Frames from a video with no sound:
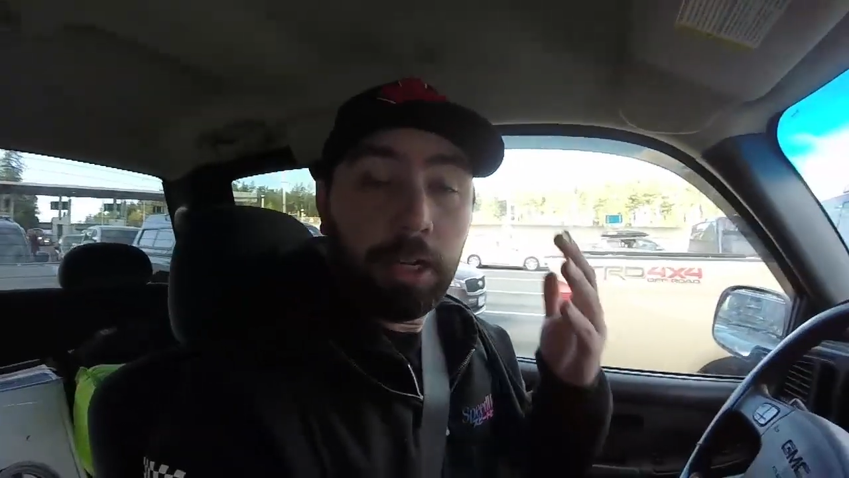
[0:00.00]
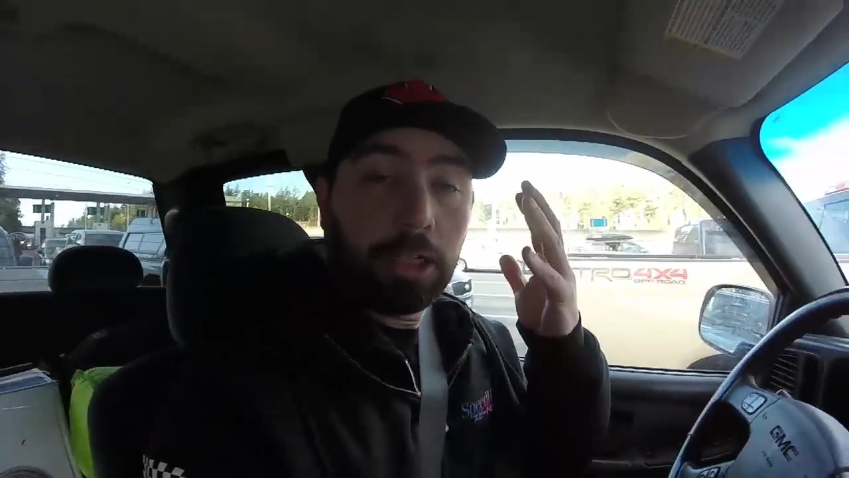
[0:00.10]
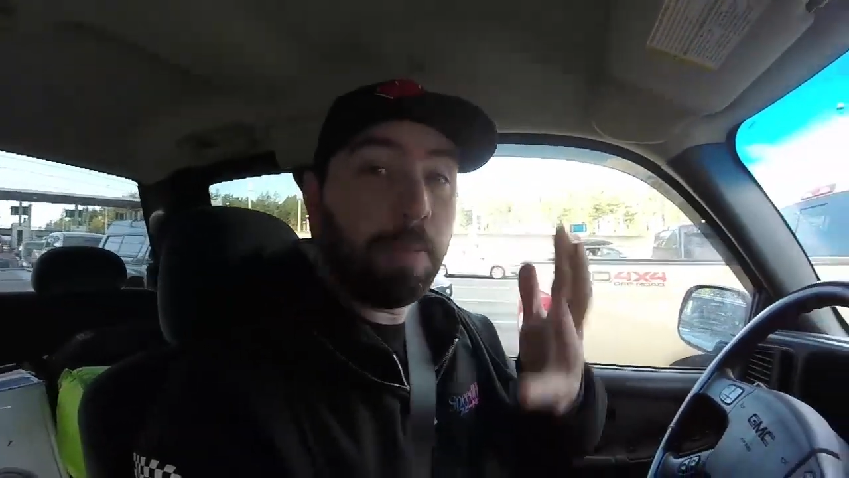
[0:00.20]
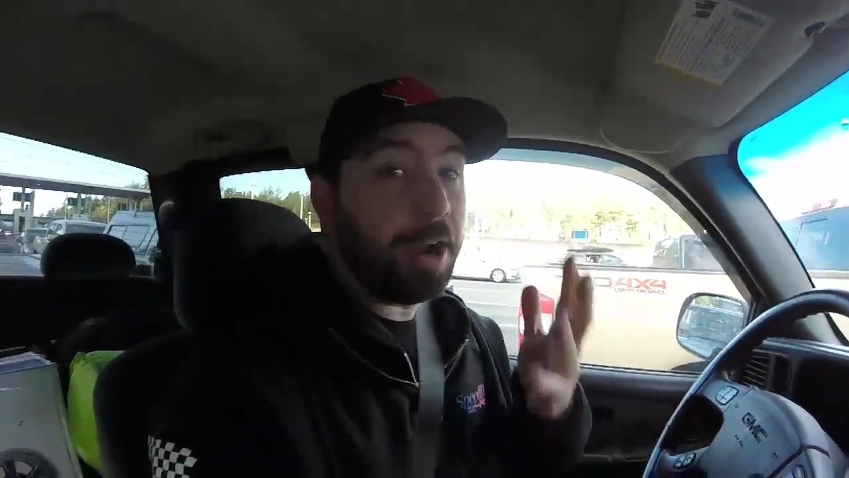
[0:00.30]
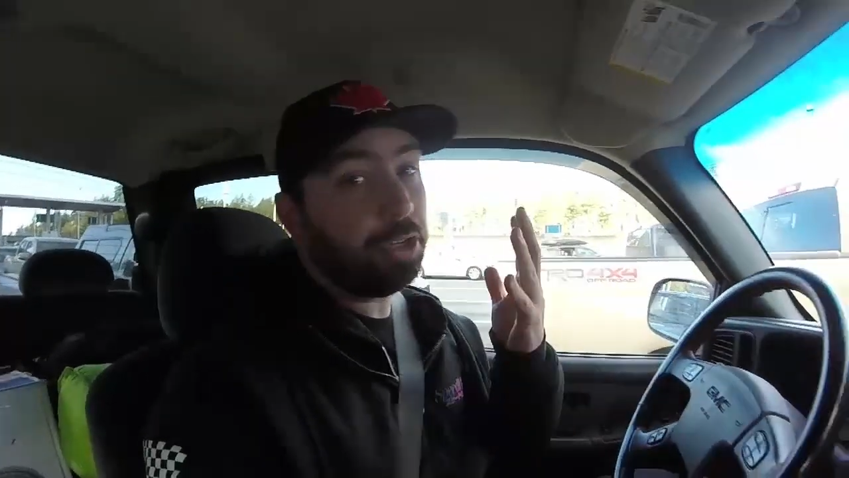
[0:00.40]
a
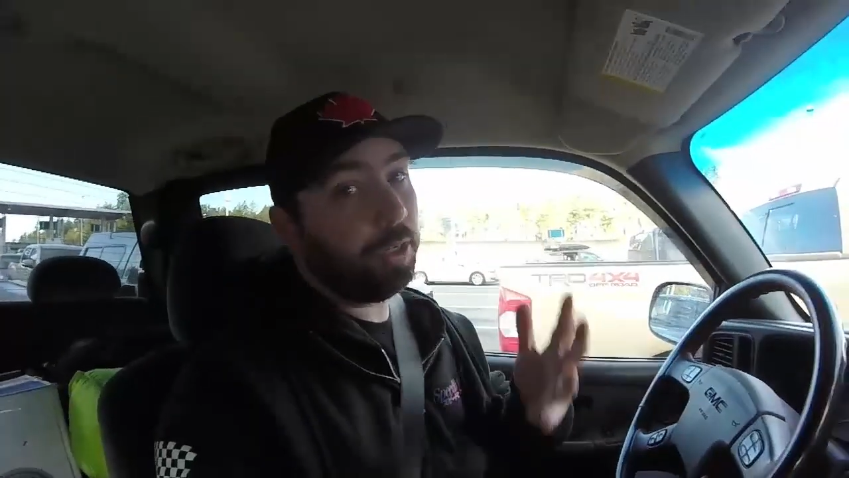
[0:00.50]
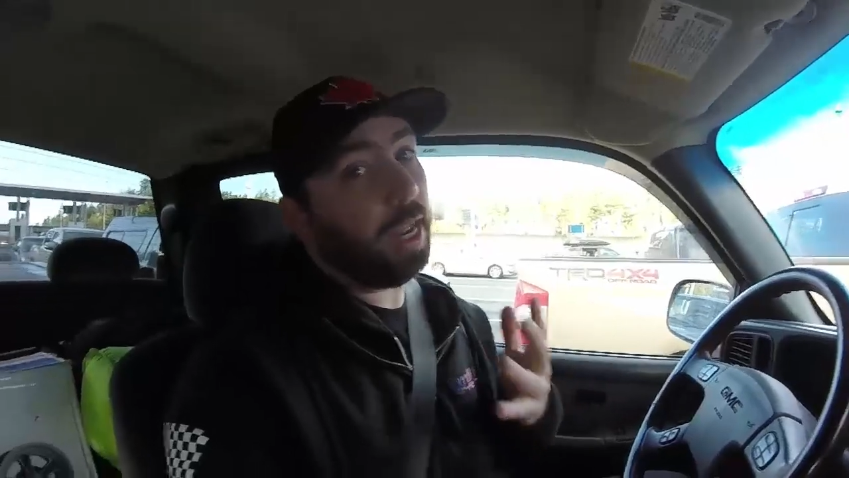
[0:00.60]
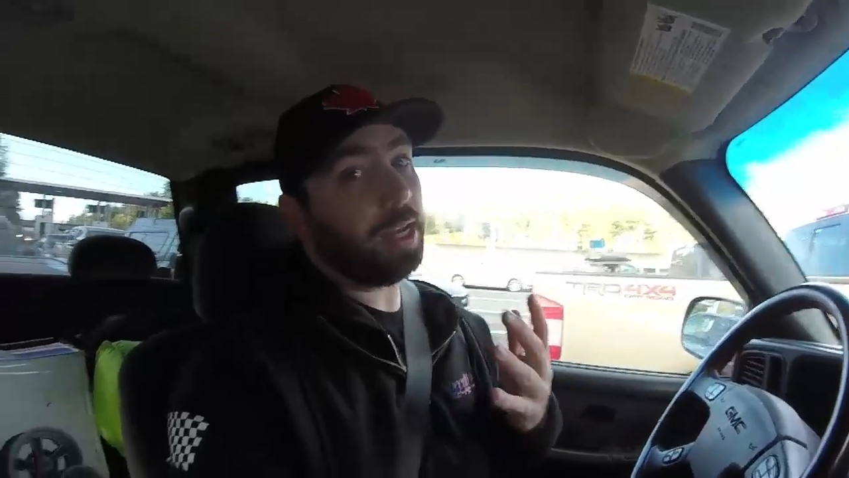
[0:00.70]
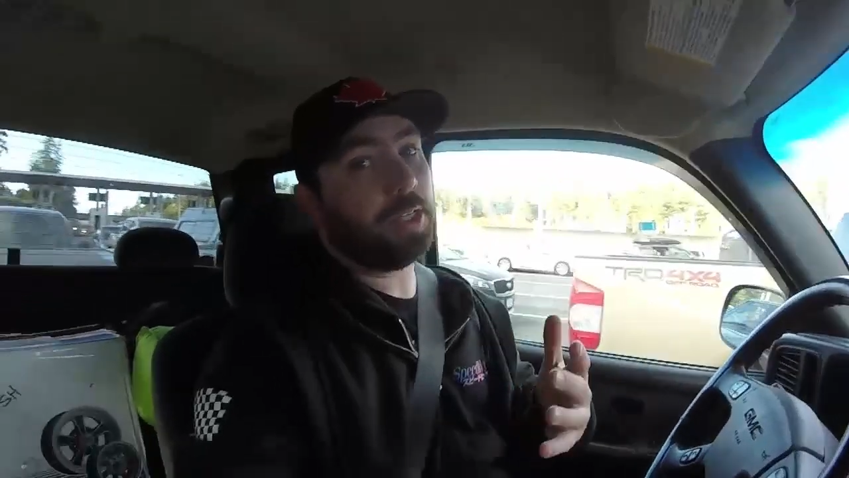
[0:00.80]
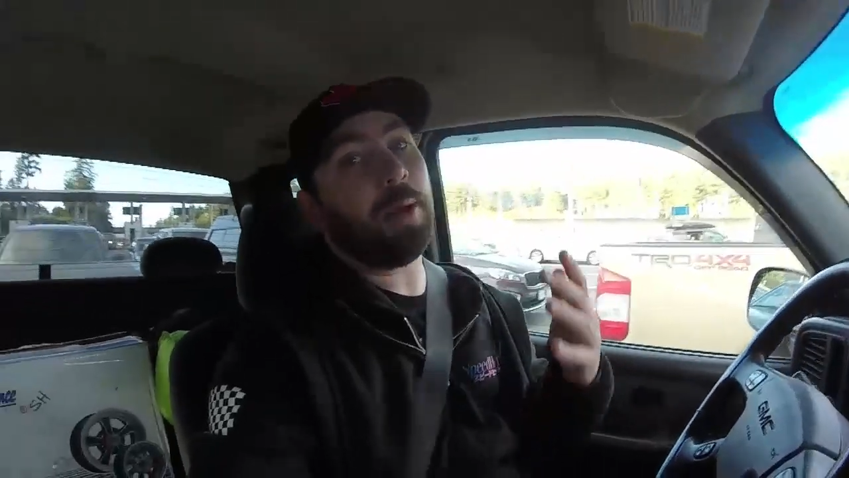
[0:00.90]
special
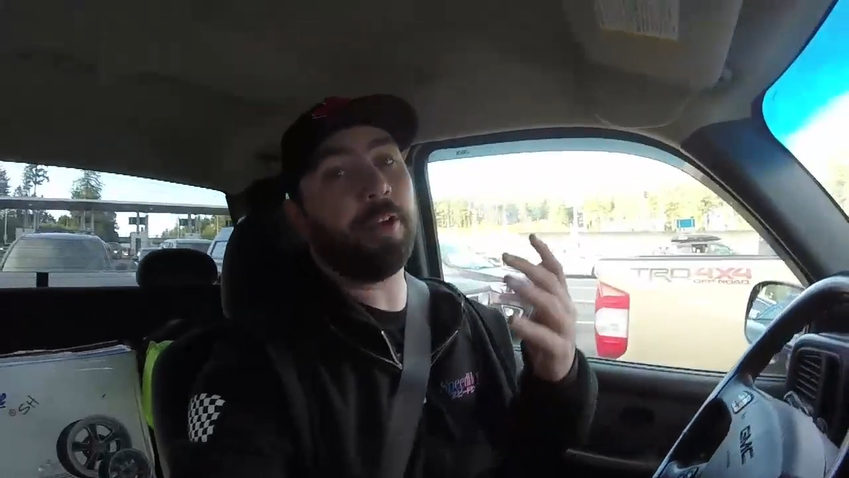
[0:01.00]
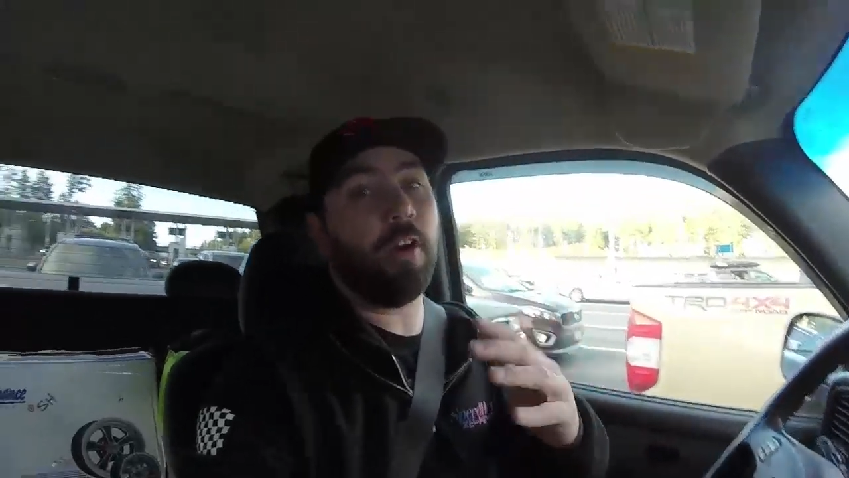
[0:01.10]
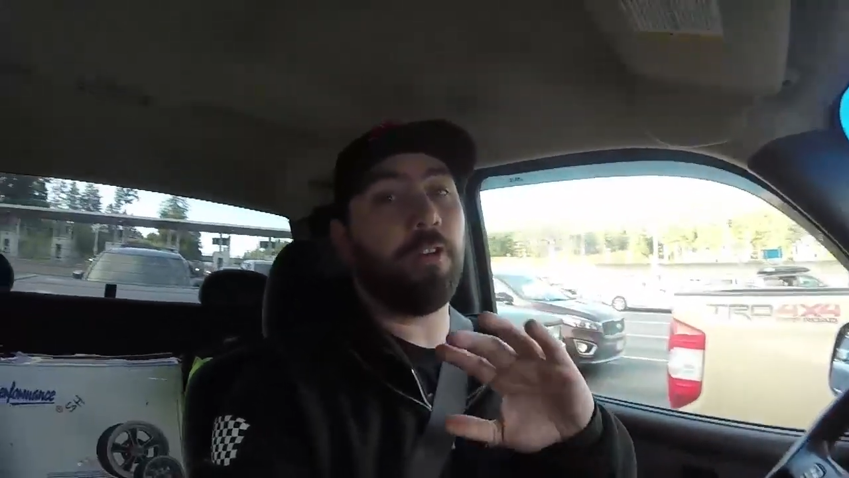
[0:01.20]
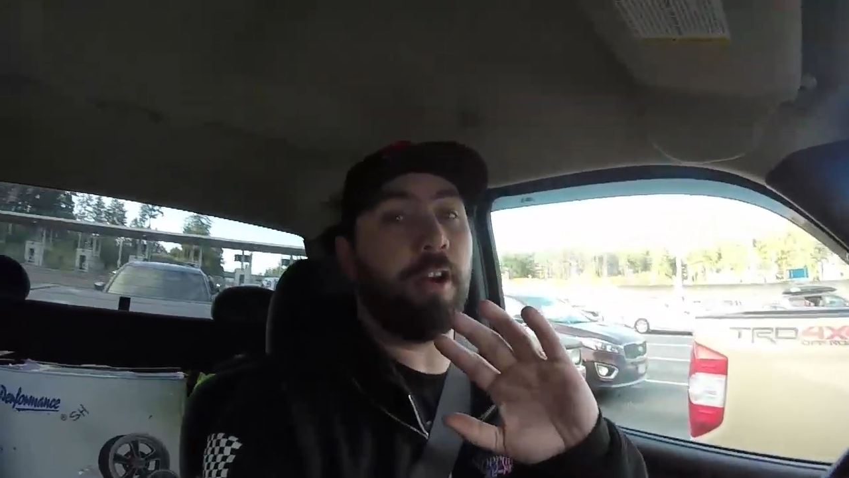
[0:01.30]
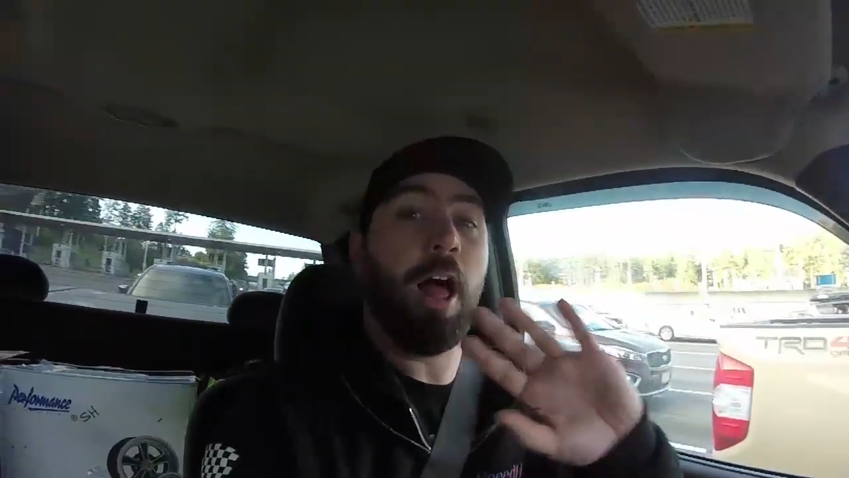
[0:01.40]
guest coming over